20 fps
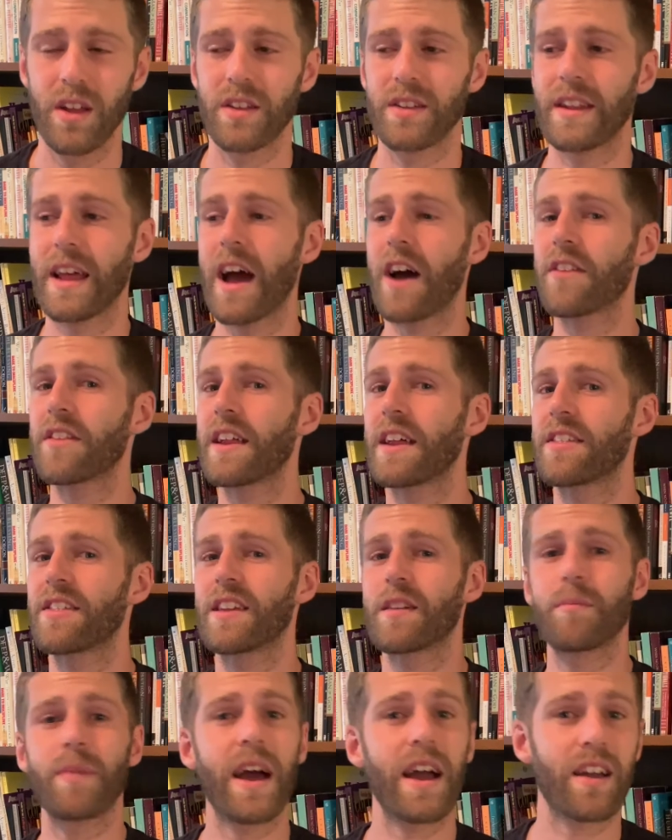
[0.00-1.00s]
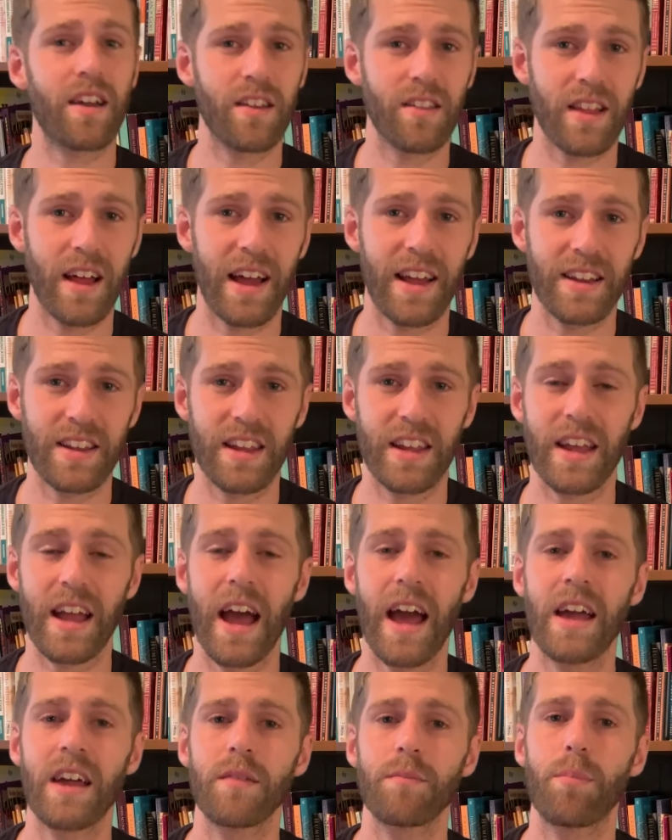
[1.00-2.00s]
now that I think back on Lion King,
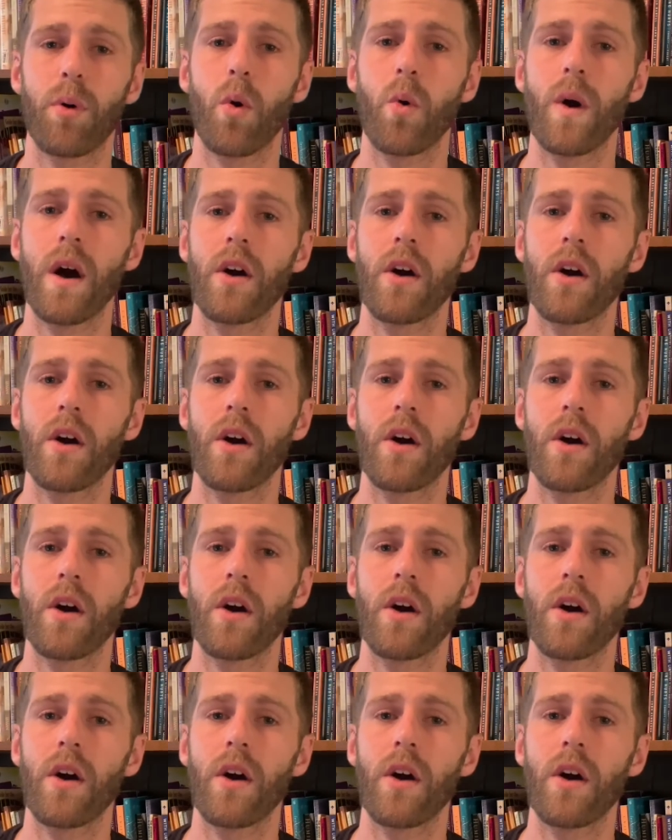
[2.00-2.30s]
I can pull